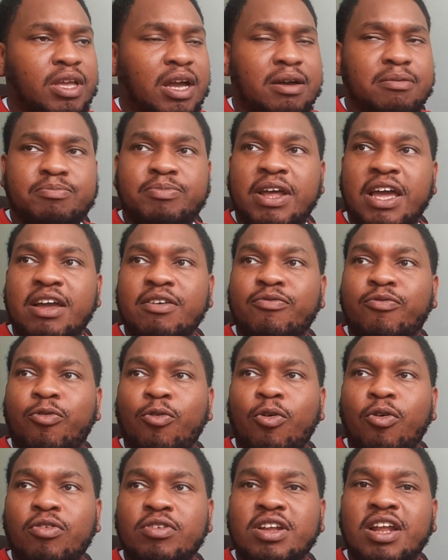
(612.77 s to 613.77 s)
playing
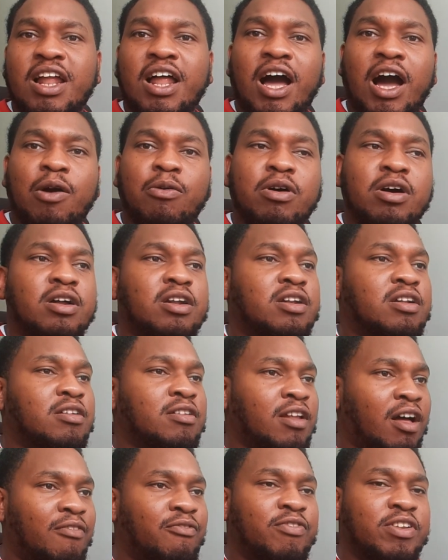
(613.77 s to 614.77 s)
for our
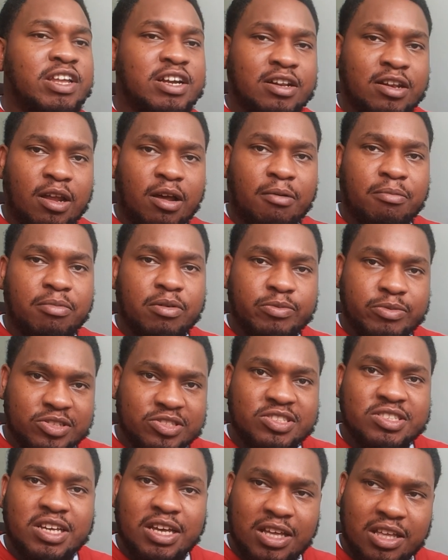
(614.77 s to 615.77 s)
lovely club,
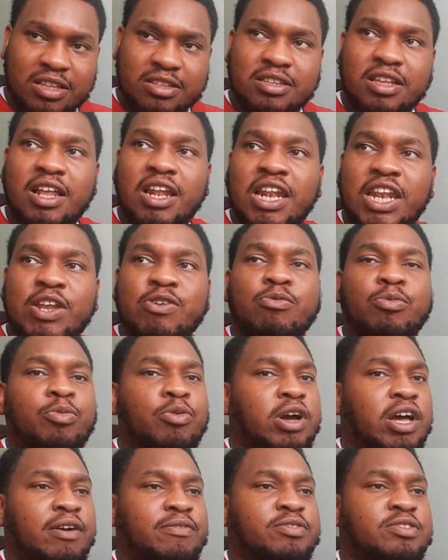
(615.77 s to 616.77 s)
which is Liverpool
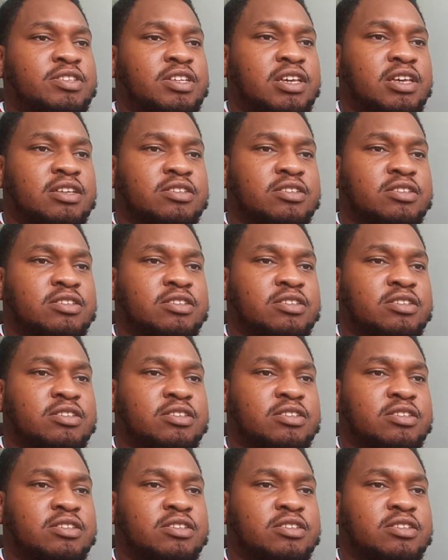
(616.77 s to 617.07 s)
FC.